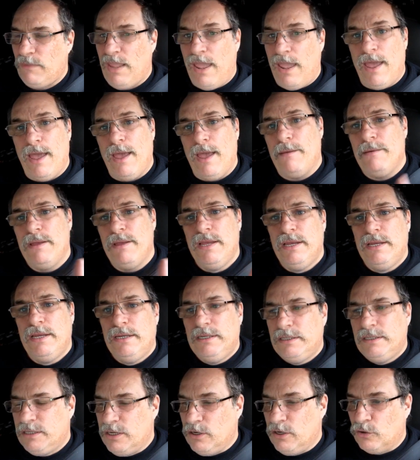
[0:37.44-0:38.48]

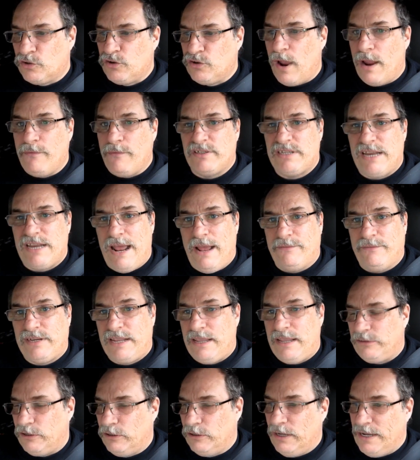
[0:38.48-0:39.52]
uh, you know, drivers that have to
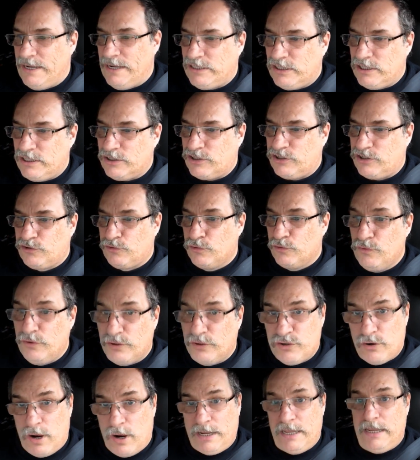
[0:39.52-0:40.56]
get their license through
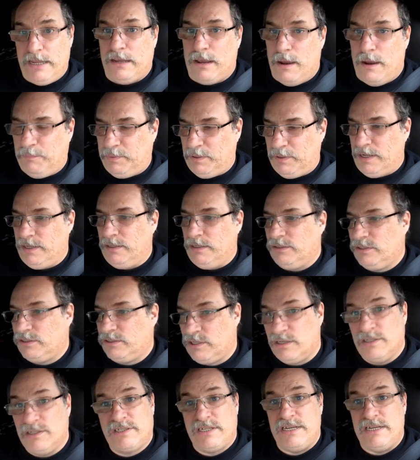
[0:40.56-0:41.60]
the trucking company,
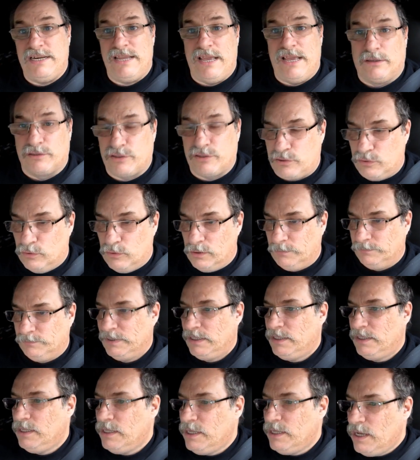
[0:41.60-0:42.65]
CDL school.
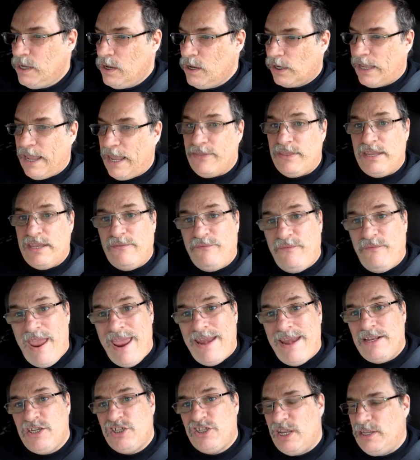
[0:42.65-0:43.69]
Okay, the
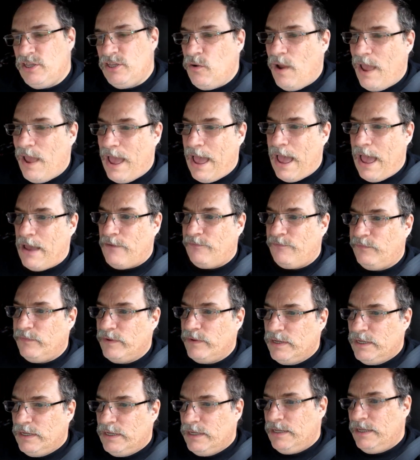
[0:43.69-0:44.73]
advantage that you have
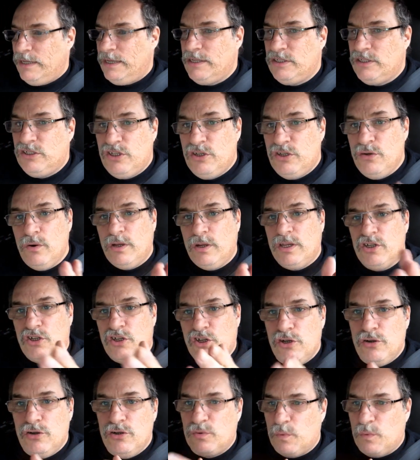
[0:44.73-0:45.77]
is you can
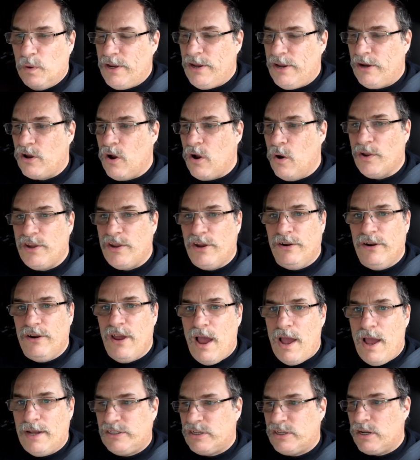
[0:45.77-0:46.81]
choose where you go. You're
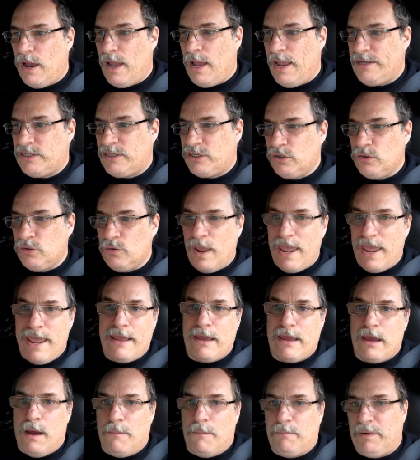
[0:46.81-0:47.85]
not tied to a
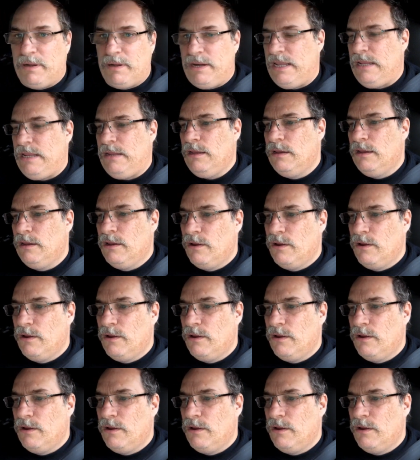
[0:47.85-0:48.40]
company